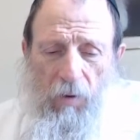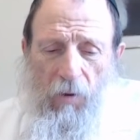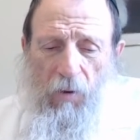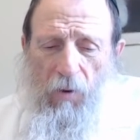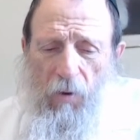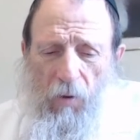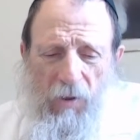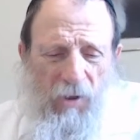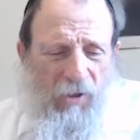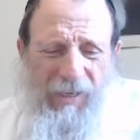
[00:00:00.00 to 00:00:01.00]
no,
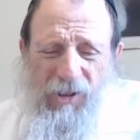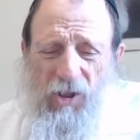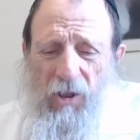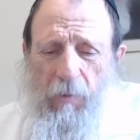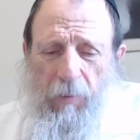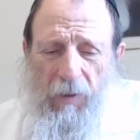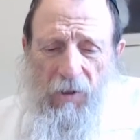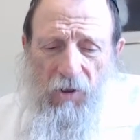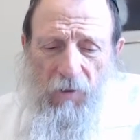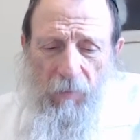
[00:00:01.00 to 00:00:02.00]
it's a desolate
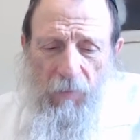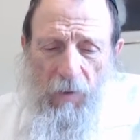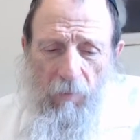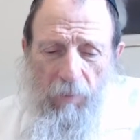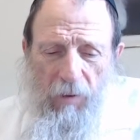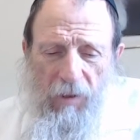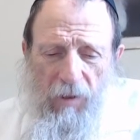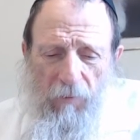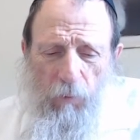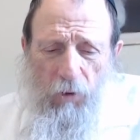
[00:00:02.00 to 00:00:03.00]
place. B'li
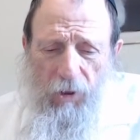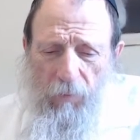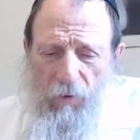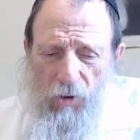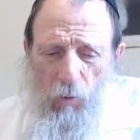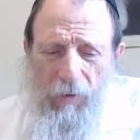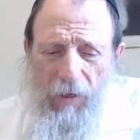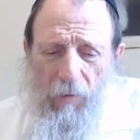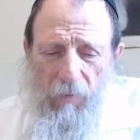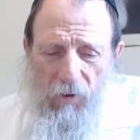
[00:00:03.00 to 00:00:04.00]
levushim, there's no
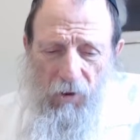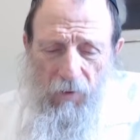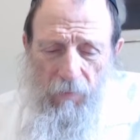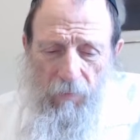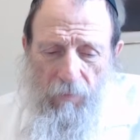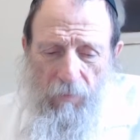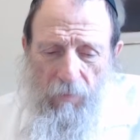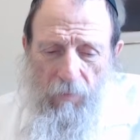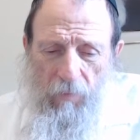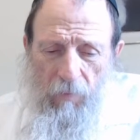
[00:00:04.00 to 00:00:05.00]
garments.
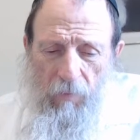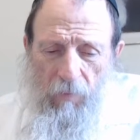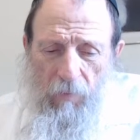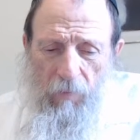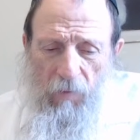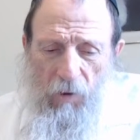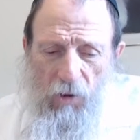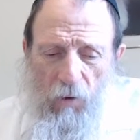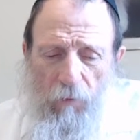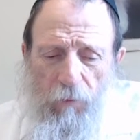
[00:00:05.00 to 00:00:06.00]

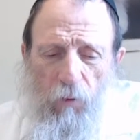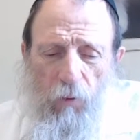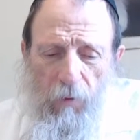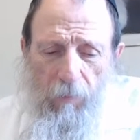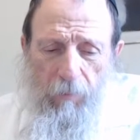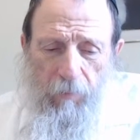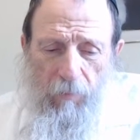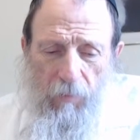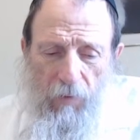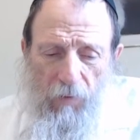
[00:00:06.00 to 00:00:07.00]
There's no food.
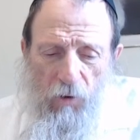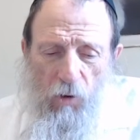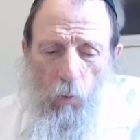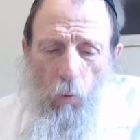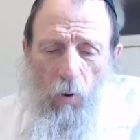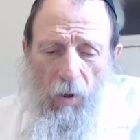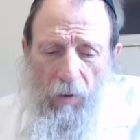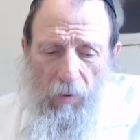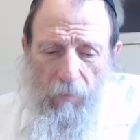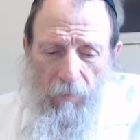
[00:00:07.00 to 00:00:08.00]
There's no water.